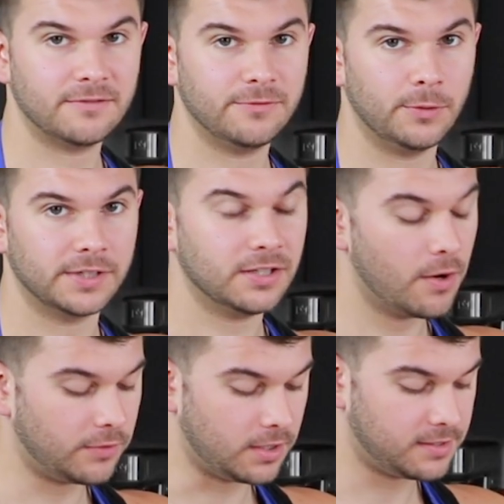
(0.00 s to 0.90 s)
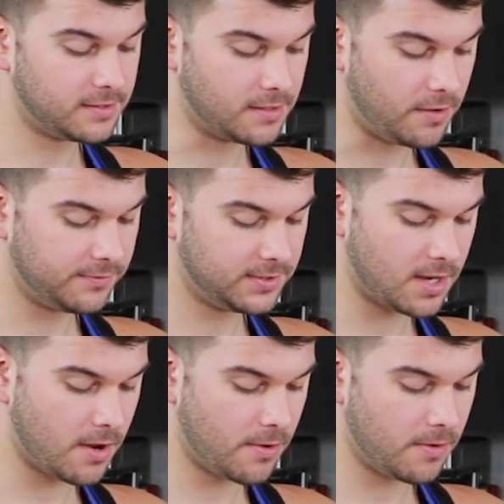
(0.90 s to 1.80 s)
and folding it over on itself.
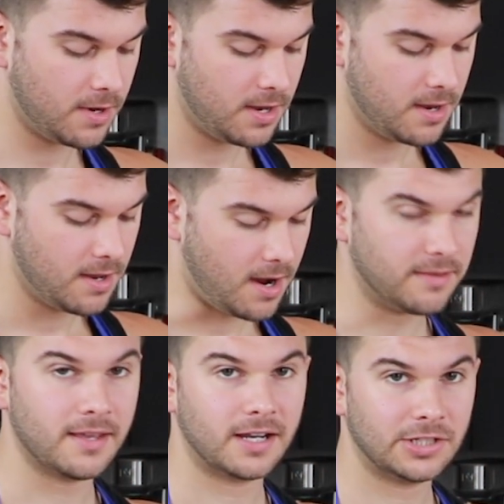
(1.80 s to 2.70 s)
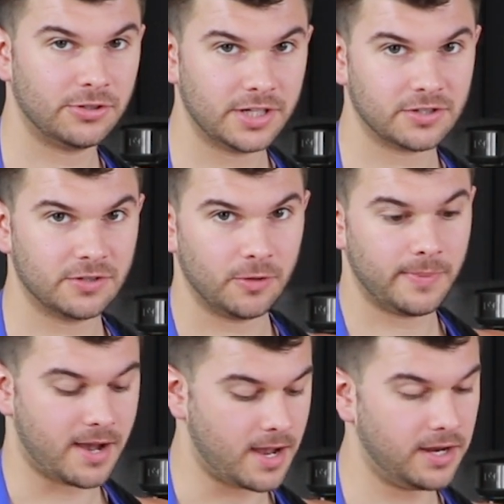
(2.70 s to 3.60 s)
So unlike a traditional
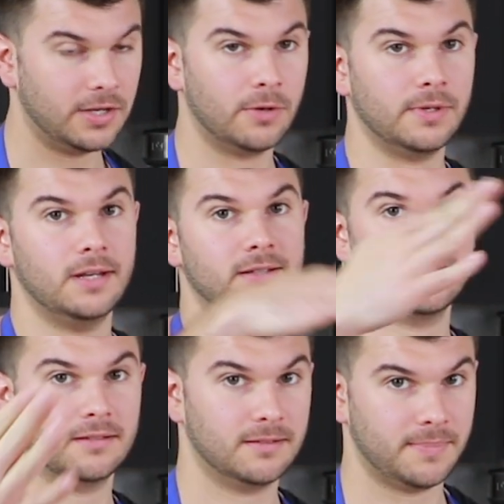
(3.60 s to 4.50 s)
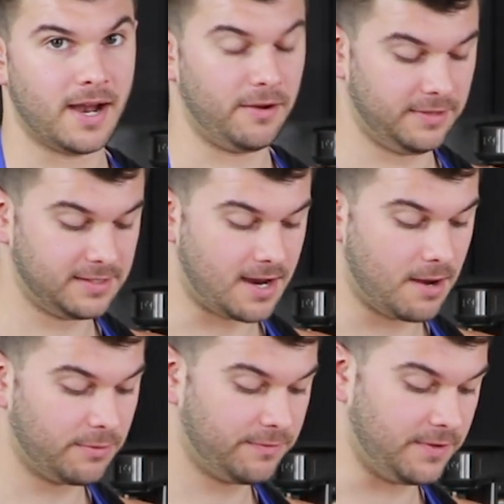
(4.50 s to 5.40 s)
pie, you don't need to pile this high
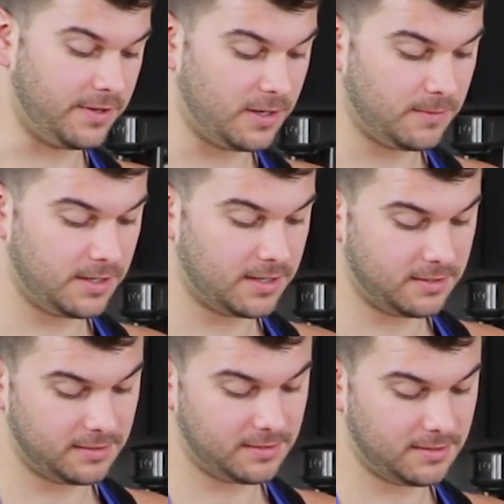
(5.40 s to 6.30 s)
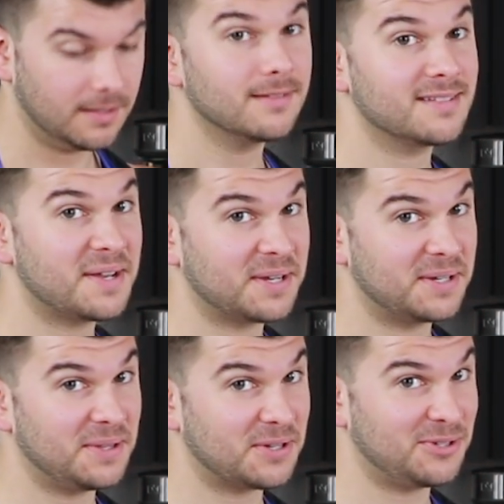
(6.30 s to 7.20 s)
with filling because it's not
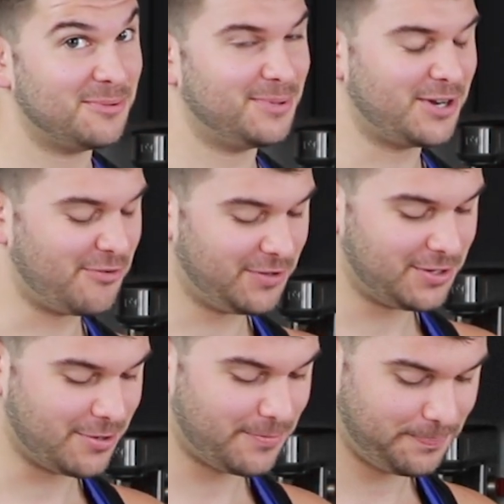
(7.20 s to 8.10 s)
gonna look too pretty if you do.